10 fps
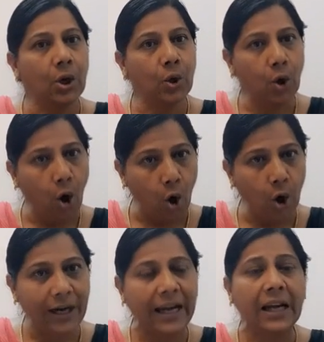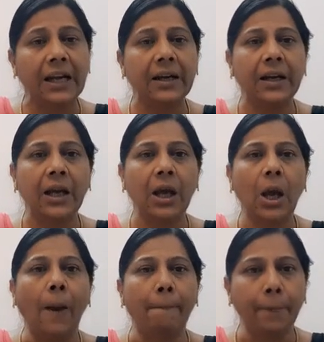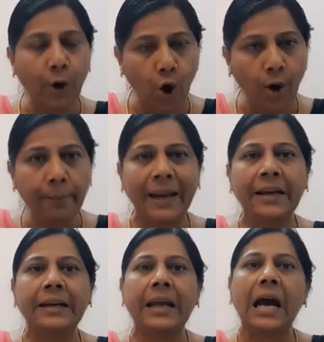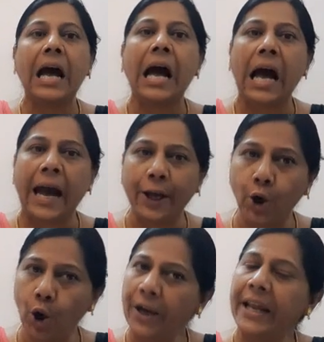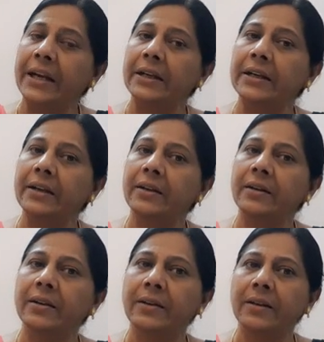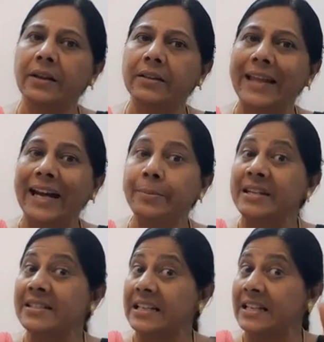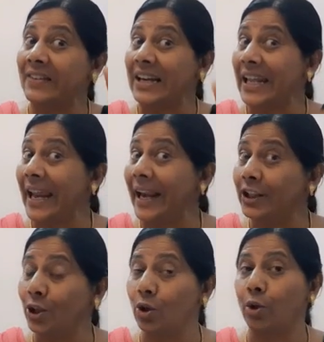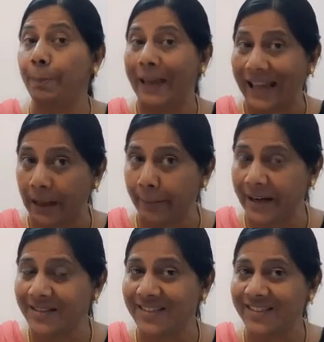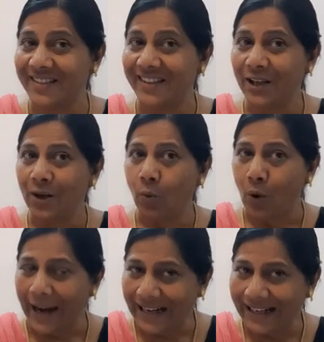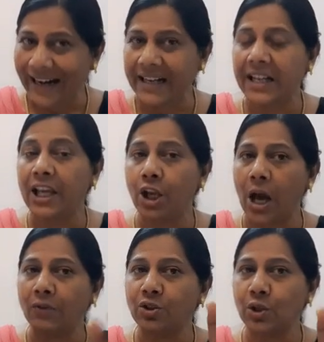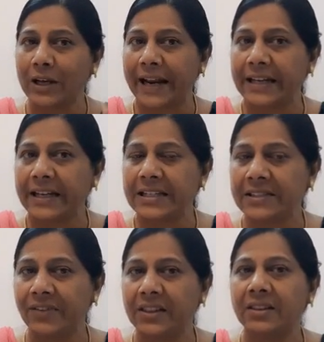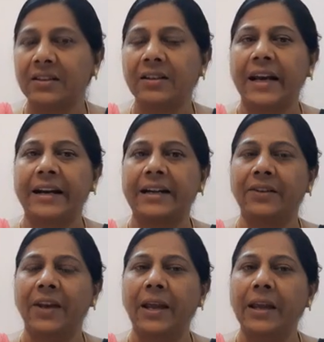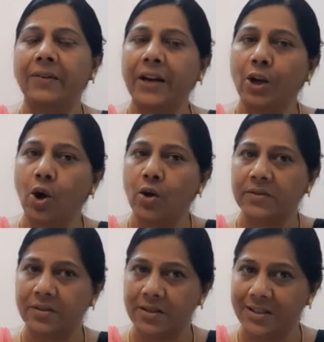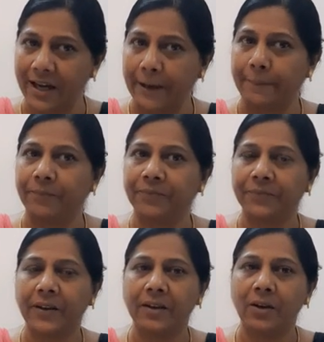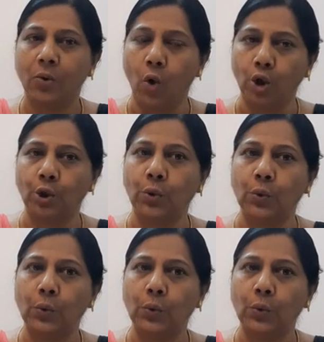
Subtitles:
chlorine, bromine, iodine. That means the 17th group elements. While writing, you have to write it with correct way. Even oxygen, O2.